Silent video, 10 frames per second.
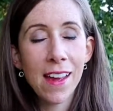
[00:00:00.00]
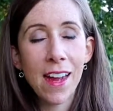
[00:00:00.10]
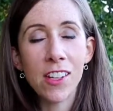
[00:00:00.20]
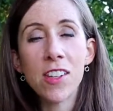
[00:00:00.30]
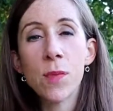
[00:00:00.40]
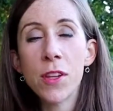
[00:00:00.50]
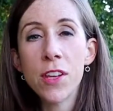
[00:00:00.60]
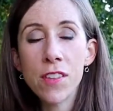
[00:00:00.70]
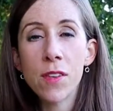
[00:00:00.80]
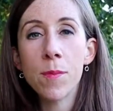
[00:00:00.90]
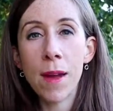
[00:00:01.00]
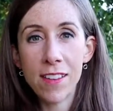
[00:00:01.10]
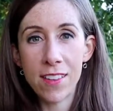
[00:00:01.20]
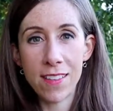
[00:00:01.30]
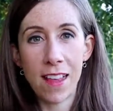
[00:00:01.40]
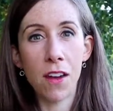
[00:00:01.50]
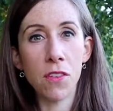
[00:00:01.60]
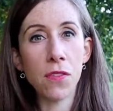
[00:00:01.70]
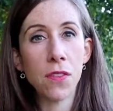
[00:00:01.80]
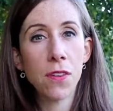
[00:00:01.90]
I just want you to remind
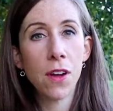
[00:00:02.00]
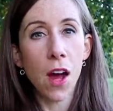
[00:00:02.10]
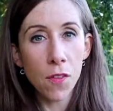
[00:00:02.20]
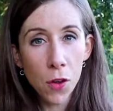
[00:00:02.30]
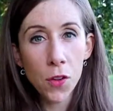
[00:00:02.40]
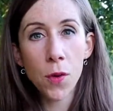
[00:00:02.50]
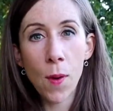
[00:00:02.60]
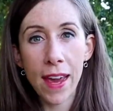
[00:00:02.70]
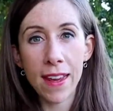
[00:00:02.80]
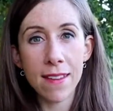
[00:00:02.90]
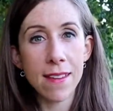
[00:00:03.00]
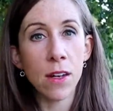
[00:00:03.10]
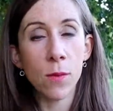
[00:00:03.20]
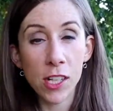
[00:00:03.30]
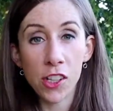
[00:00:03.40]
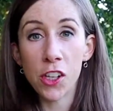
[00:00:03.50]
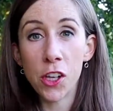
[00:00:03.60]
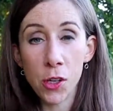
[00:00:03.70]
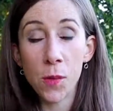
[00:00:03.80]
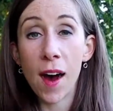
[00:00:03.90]
yourself of all the ways in which
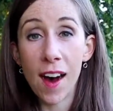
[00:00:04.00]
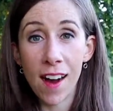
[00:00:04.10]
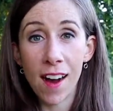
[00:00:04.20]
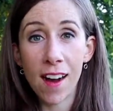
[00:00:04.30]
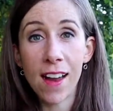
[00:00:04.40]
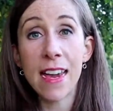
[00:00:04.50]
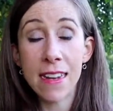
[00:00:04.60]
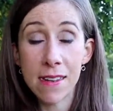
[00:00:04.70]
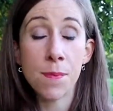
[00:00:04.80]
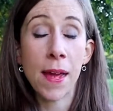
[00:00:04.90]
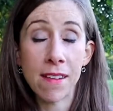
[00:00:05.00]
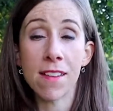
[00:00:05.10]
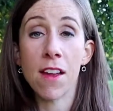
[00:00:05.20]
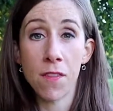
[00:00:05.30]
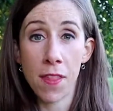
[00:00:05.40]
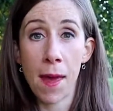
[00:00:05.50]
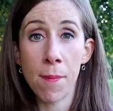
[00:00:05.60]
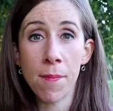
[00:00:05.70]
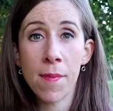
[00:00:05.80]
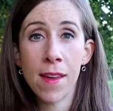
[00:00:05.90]
you are independent of
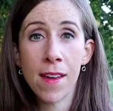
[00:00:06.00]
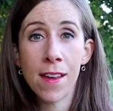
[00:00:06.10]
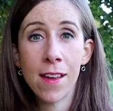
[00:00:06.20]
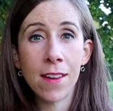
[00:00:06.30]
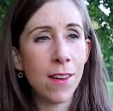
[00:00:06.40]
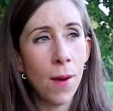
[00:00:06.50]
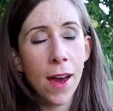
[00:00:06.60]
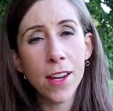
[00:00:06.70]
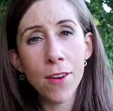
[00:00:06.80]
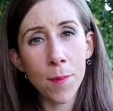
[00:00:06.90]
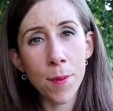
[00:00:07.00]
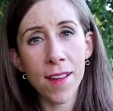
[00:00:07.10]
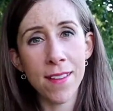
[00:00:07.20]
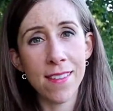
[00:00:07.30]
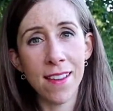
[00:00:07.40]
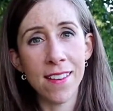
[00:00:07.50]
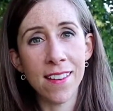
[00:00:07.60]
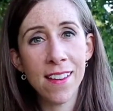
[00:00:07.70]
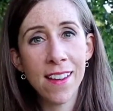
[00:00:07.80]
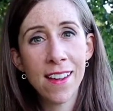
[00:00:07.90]
them. You are your own person.
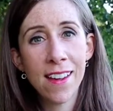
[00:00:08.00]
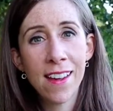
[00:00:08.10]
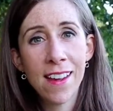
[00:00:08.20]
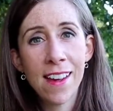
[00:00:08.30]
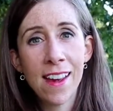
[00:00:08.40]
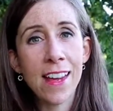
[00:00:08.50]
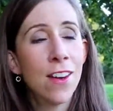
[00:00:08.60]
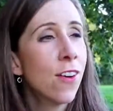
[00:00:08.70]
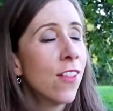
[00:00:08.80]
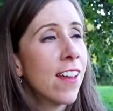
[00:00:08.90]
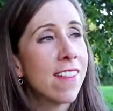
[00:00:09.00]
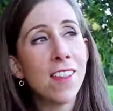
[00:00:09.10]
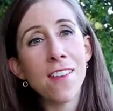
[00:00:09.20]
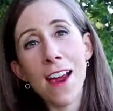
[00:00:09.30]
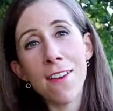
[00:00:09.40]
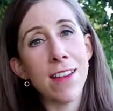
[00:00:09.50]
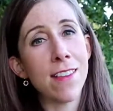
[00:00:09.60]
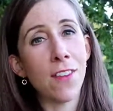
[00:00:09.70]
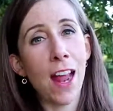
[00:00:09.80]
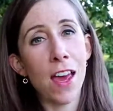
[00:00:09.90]
In all these other areas
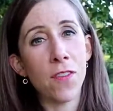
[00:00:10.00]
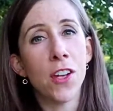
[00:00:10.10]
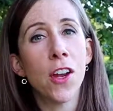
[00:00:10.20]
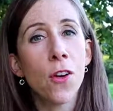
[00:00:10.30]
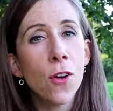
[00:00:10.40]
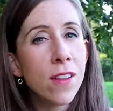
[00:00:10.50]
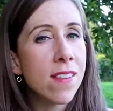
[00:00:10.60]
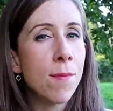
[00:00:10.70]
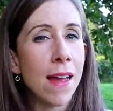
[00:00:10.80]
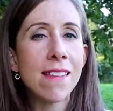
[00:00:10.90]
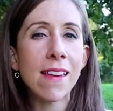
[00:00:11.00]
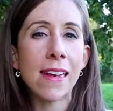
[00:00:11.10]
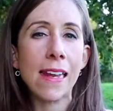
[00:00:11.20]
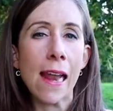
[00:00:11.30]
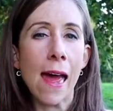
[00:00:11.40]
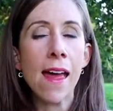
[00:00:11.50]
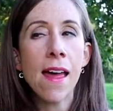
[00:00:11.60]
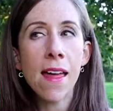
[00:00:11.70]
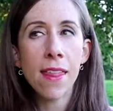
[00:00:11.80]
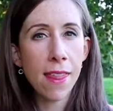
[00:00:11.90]
of life, you don't automatically let
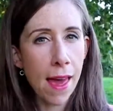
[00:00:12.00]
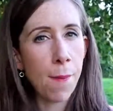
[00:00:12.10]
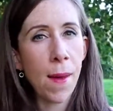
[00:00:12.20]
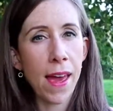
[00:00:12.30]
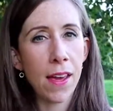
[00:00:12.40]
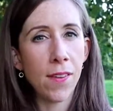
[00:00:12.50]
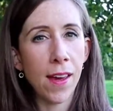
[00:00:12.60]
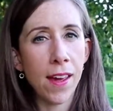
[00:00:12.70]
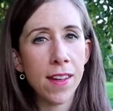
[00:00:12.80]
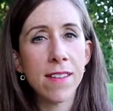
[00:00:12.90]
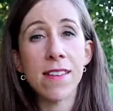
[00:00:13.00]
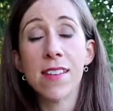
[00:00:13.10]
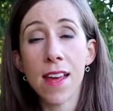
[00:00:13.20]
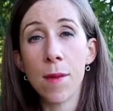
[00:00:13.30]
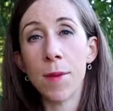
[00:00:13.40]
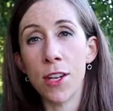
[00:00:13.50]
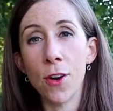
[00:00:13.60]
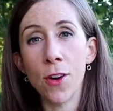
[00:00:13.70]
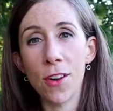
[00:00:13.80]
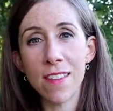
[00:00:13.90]
their behaviour determine
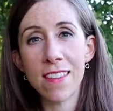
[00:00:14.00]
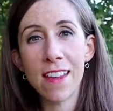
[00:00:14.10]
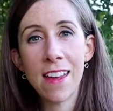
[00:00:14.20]
yours.